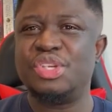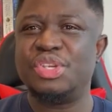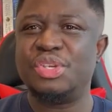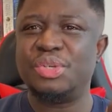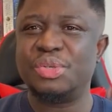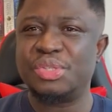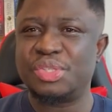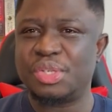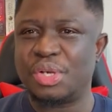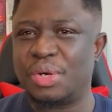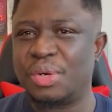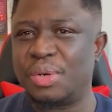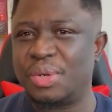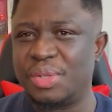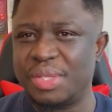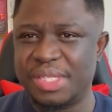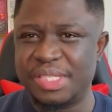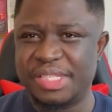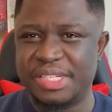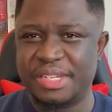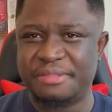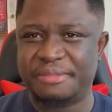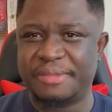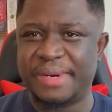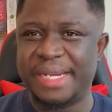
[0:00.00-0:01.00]
use all the
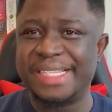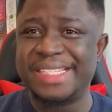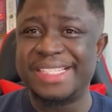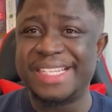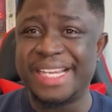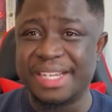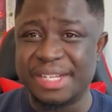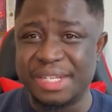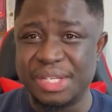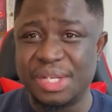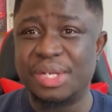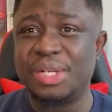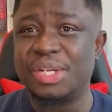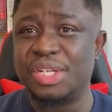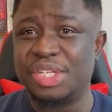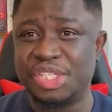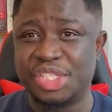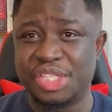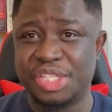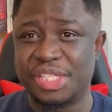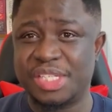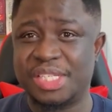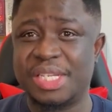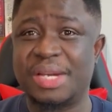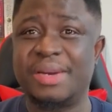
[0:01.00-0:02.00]
different
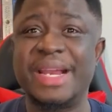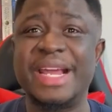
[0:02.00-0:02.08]
technologies that